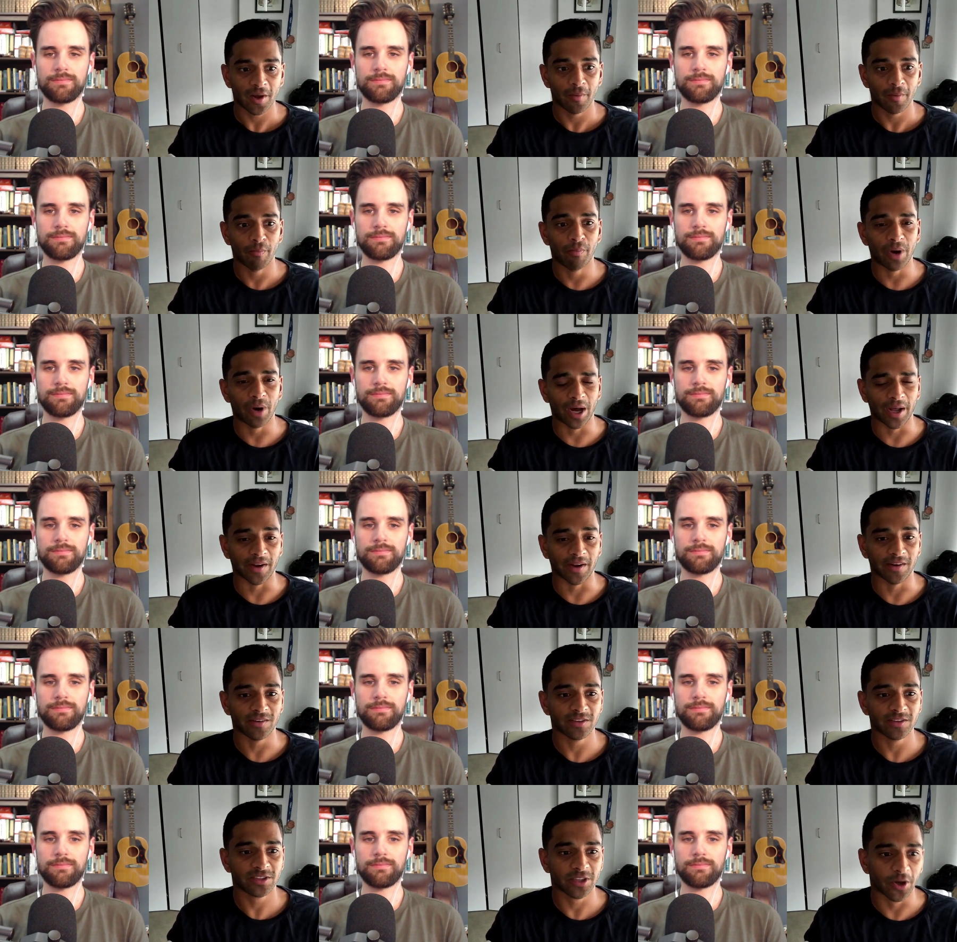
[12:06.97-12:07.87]

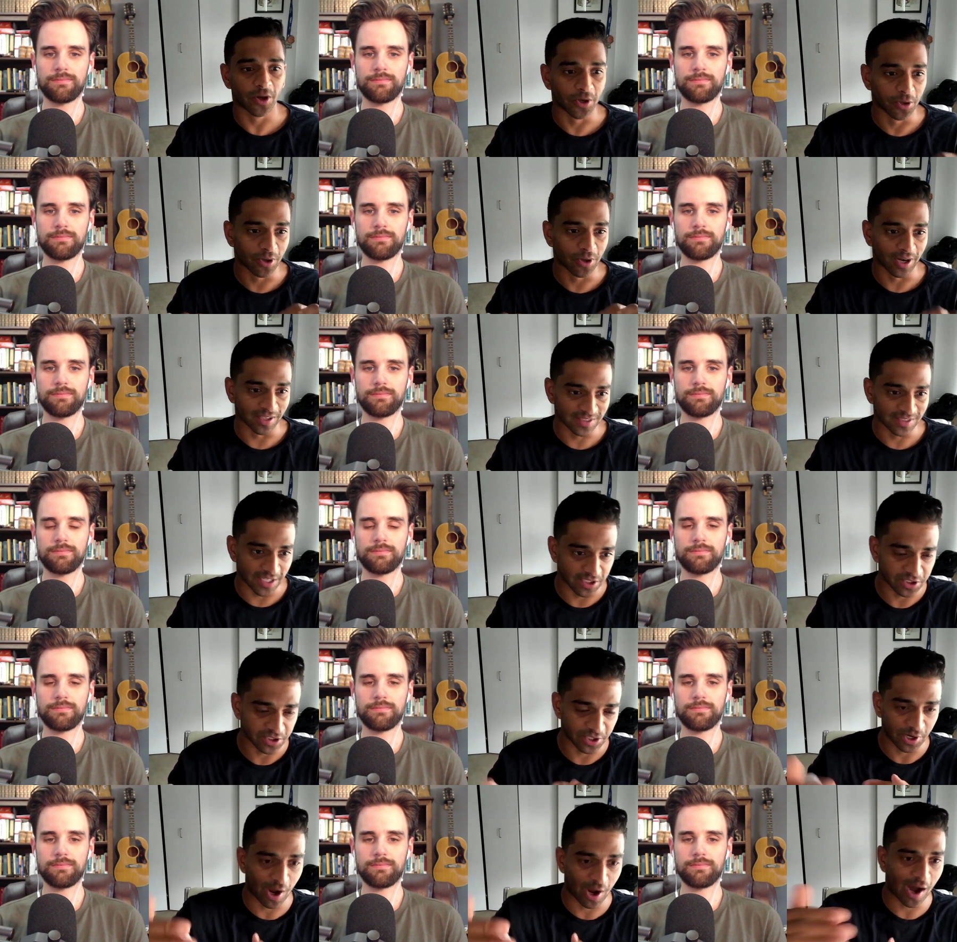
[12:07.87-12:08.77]
Speaker 1: But so you can
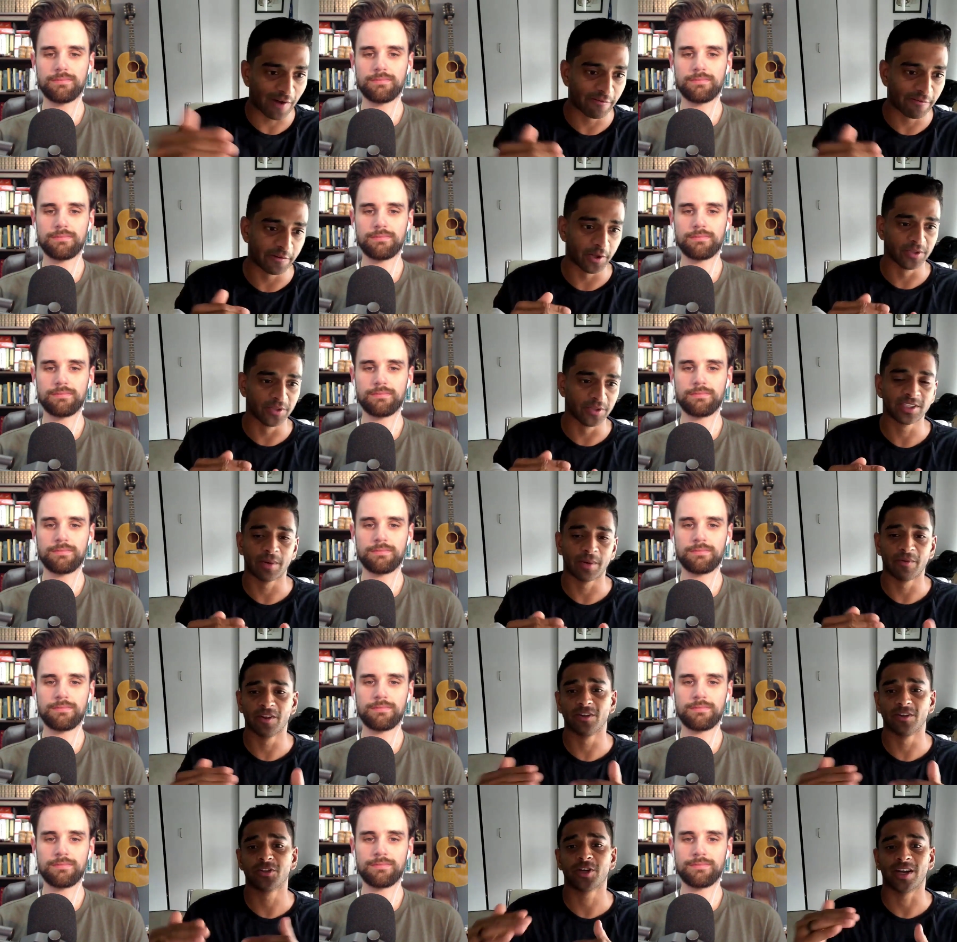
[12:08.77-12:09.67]
essentially offload
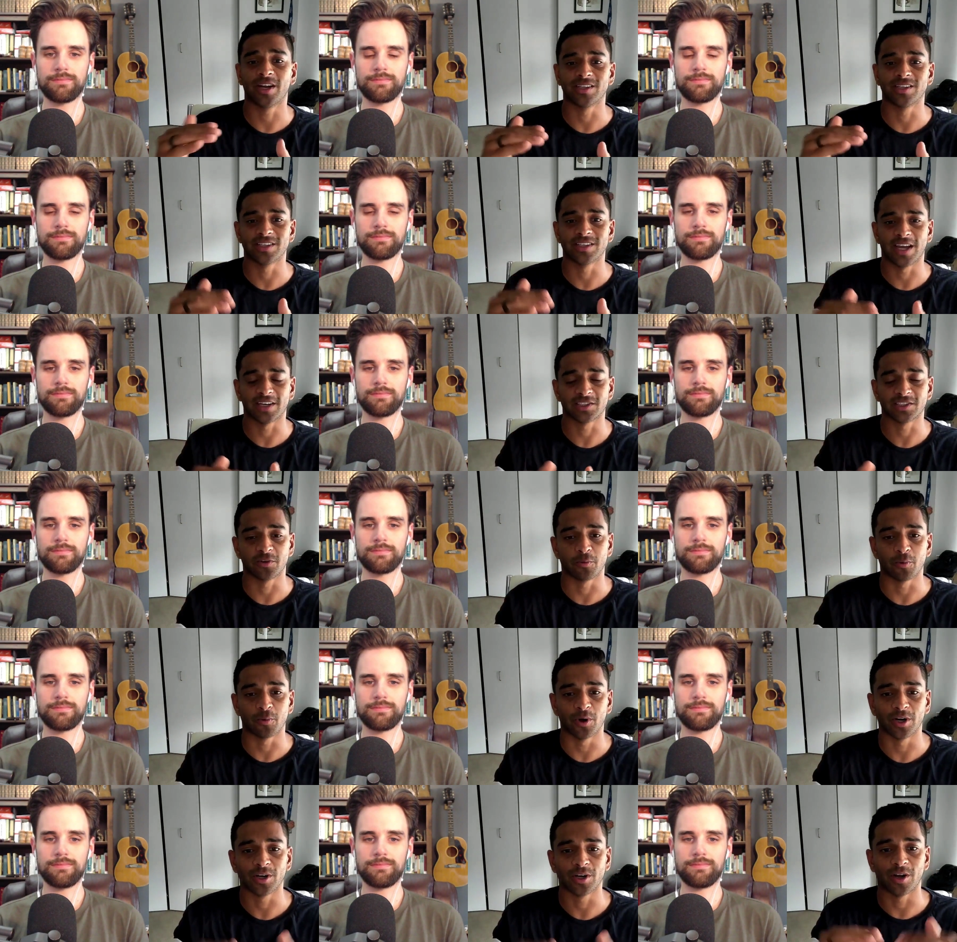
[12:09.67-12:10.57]
some of the transaction
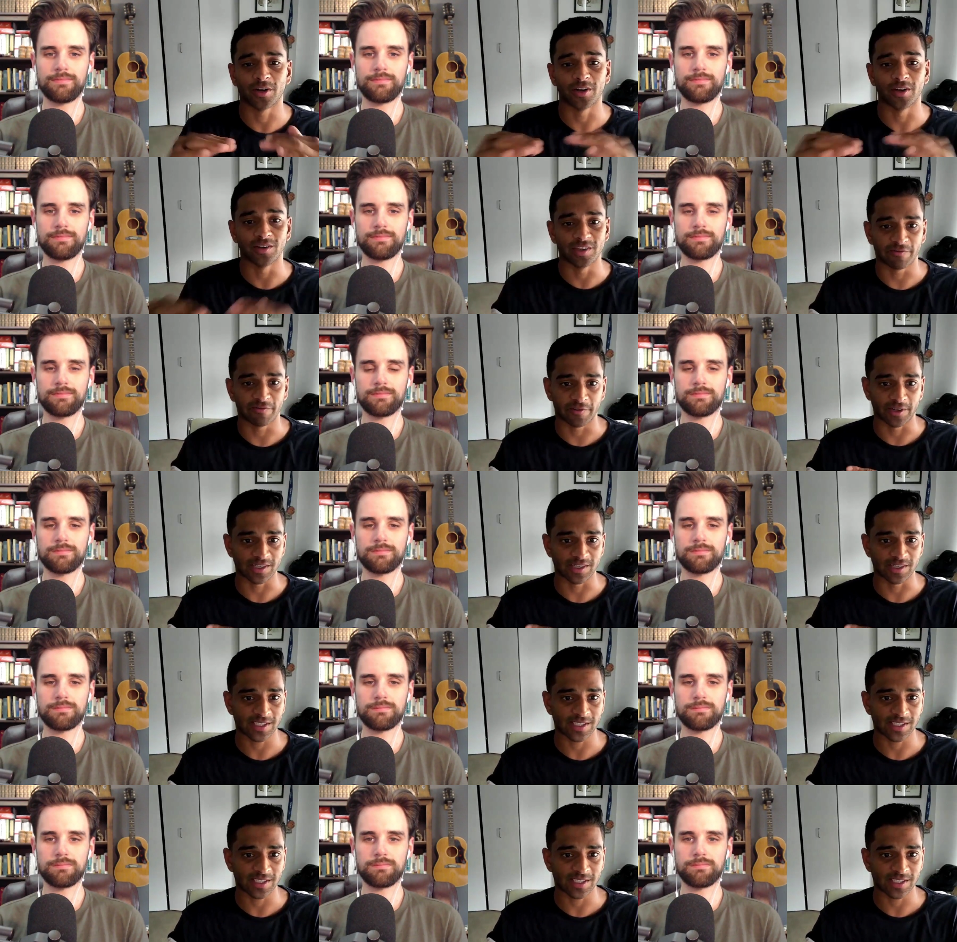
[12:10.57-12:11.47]
work onto different
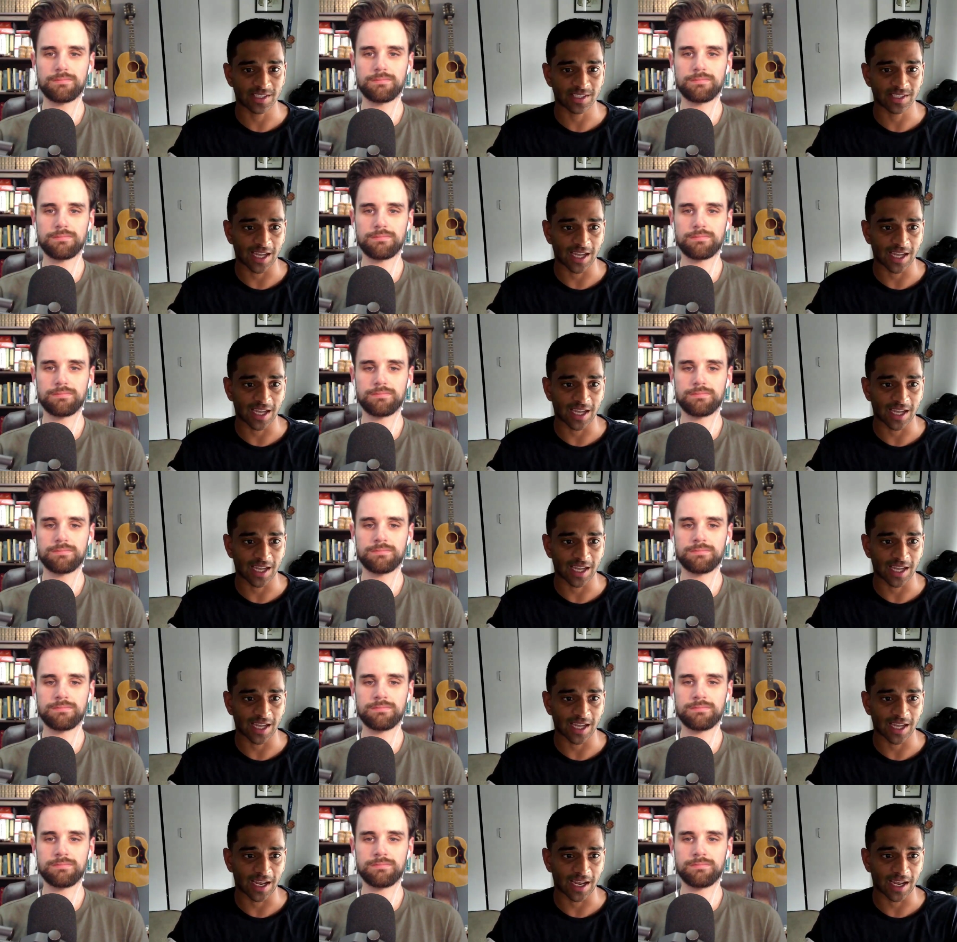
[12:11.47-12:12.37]
side
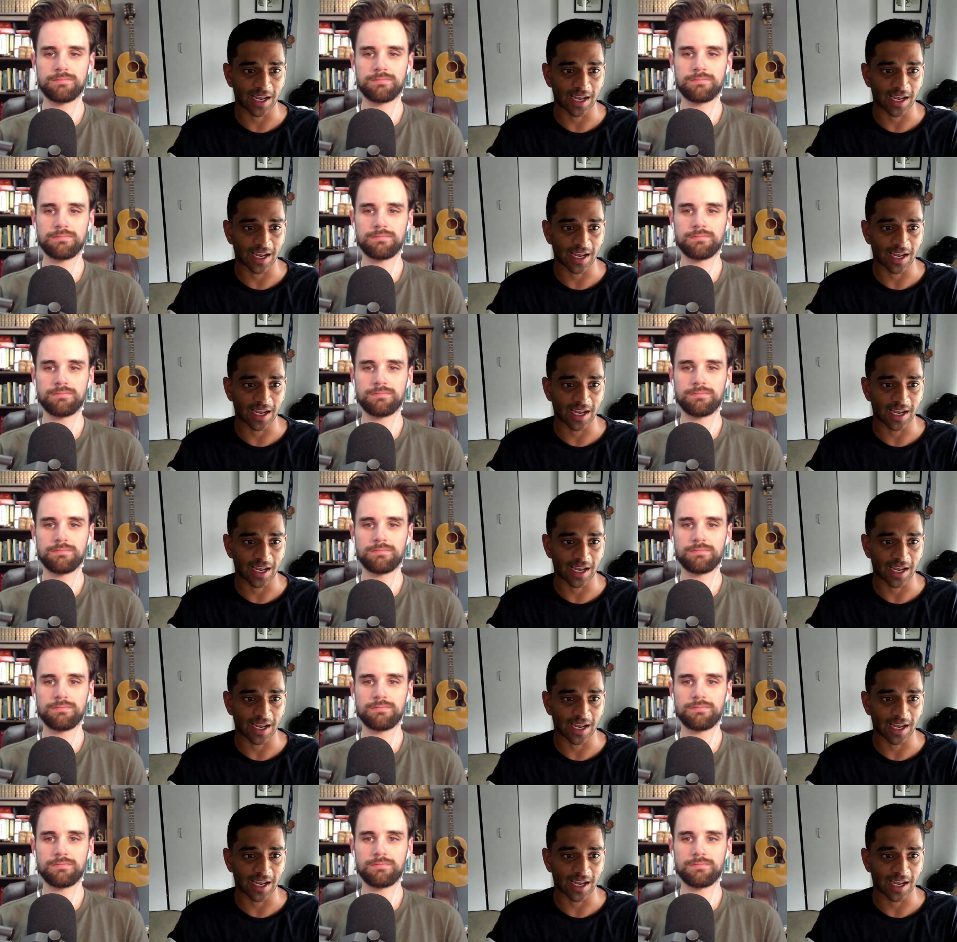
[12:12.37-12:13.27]

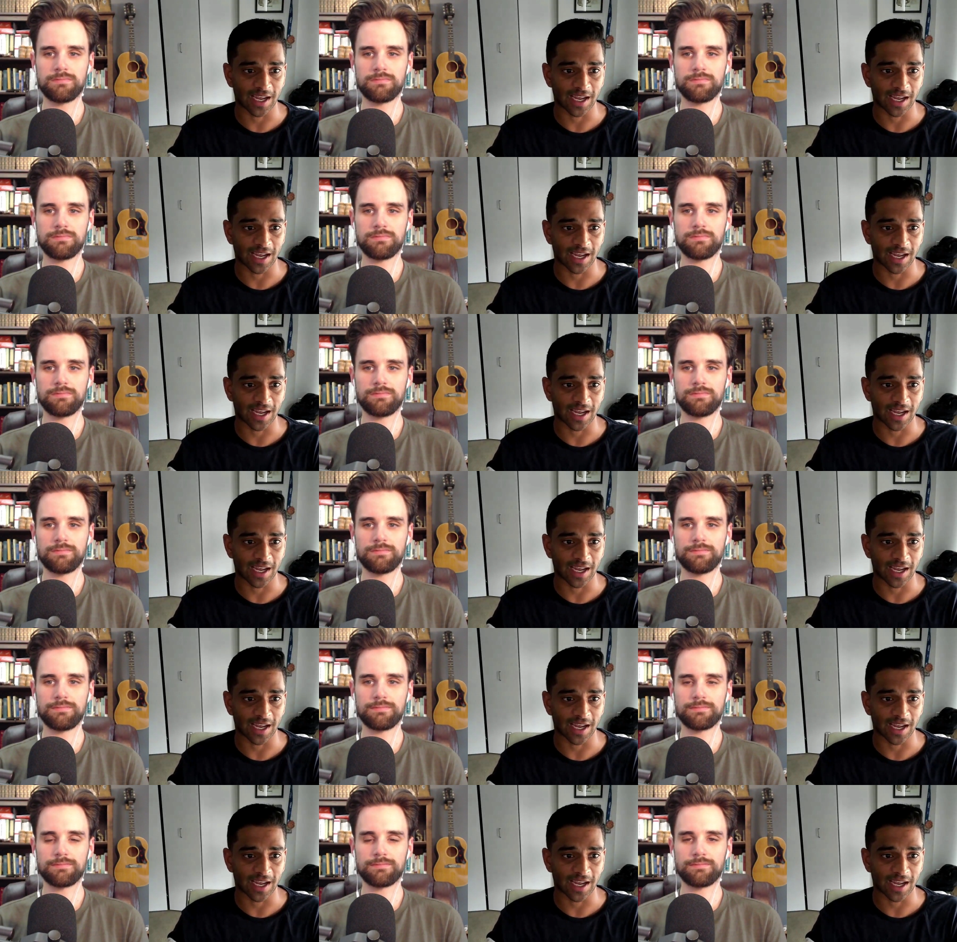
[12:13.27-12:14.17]
chains
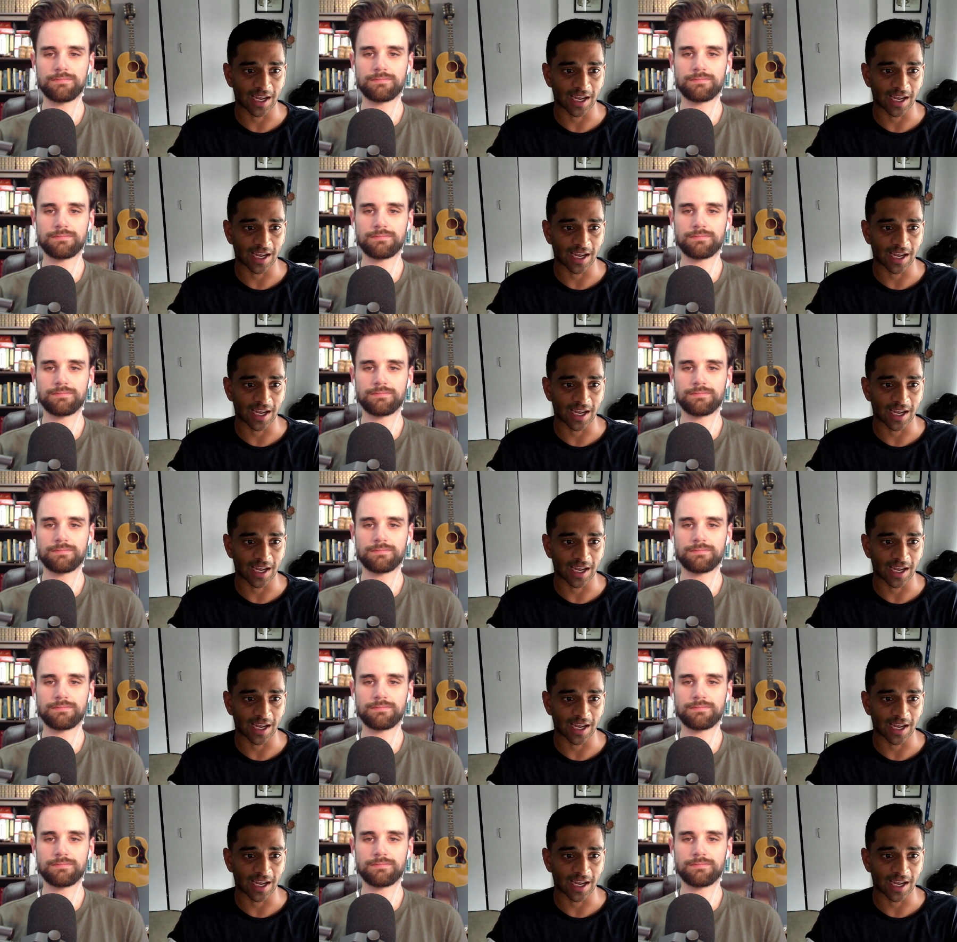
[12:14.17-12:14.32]
that